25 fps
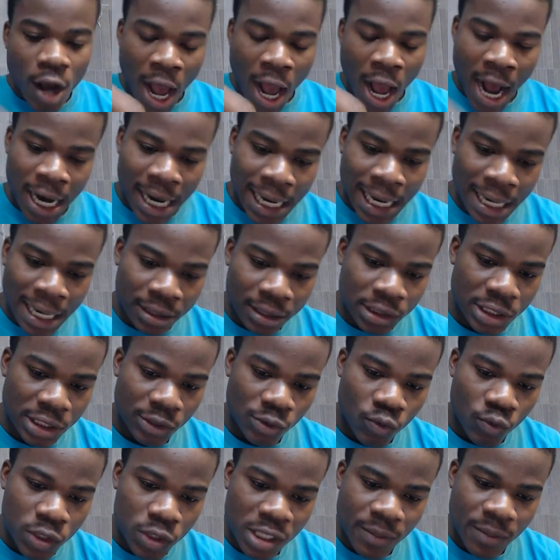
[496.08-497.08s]
accounts,
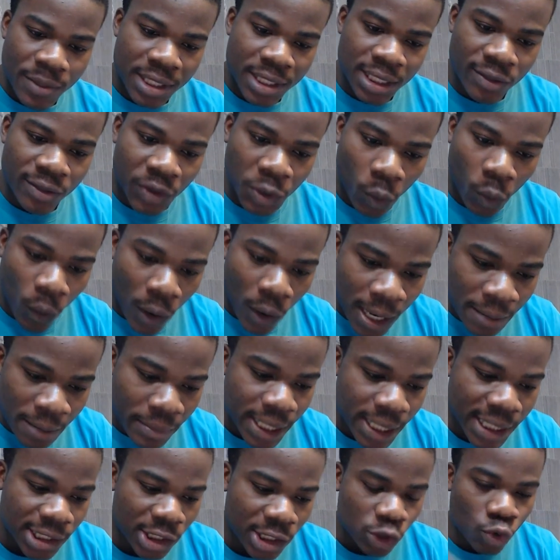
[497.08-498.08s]
what would be the
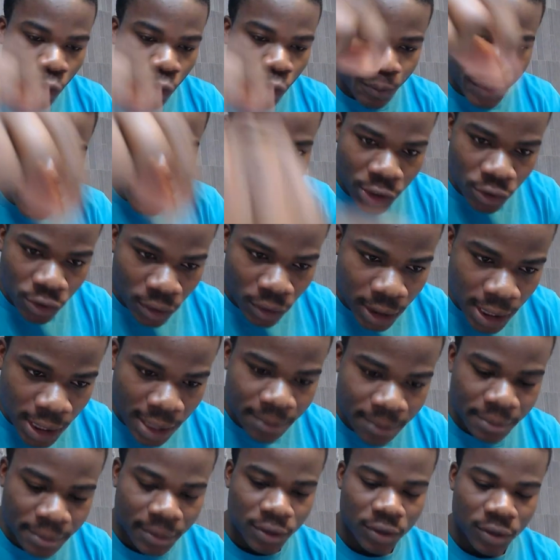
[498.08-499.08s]
requirements? You go bring your
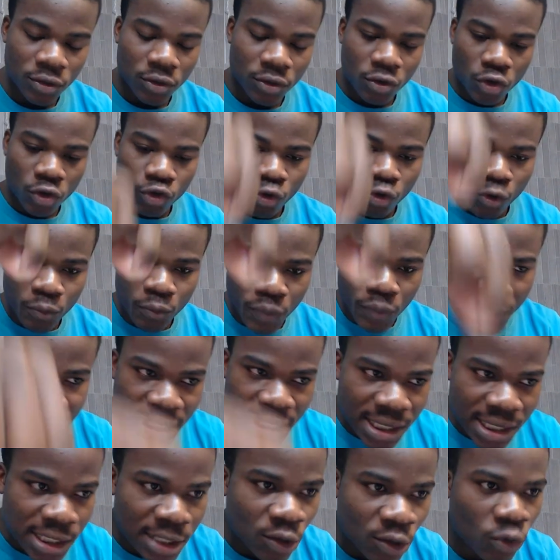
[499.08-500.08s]
name, you go bring
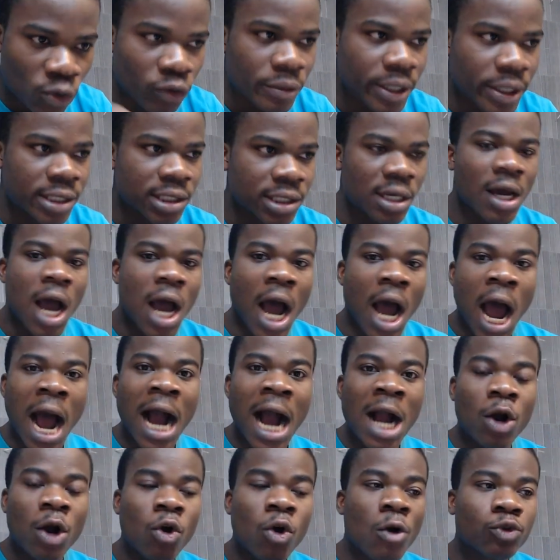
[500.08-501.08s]
certain documents.
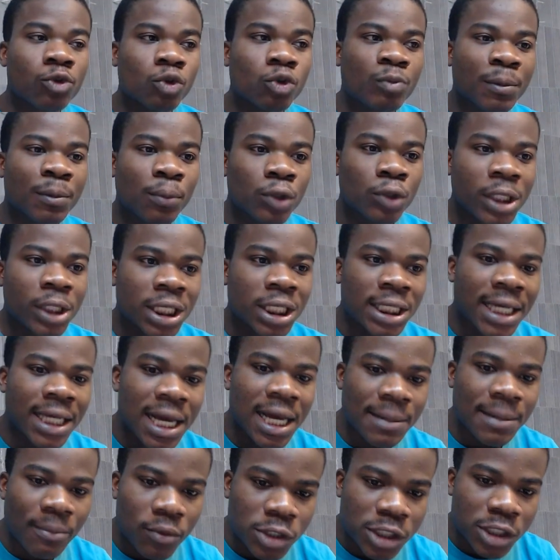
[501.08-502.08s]
How come some people they
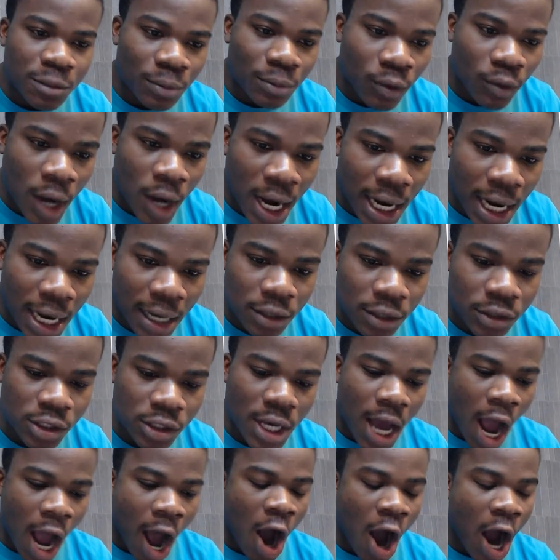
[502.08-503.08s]
get multiple accounts?
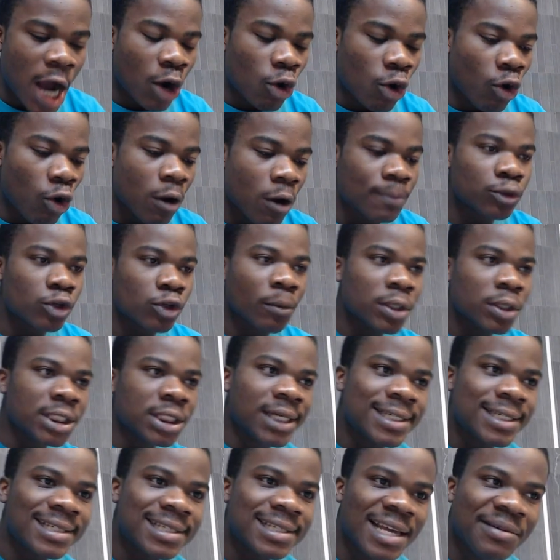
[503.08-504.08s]
How come somebody
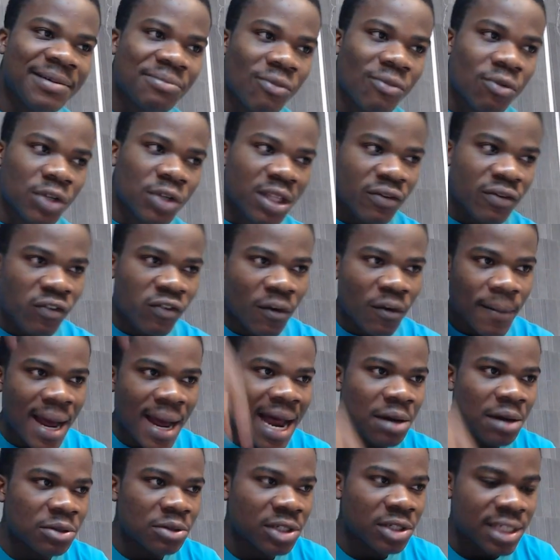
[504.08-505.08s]
they send money from
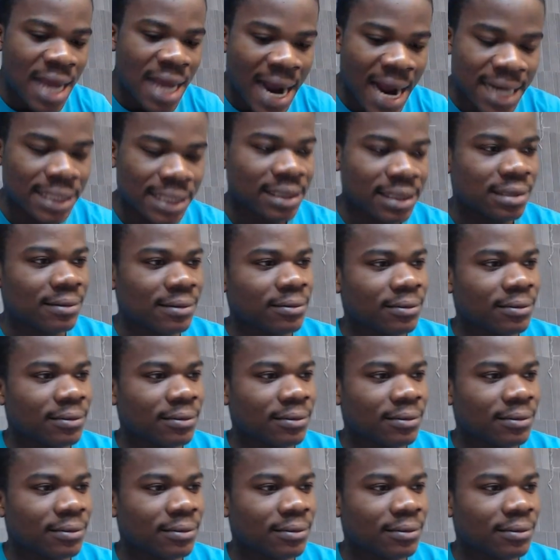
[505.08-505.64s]
outside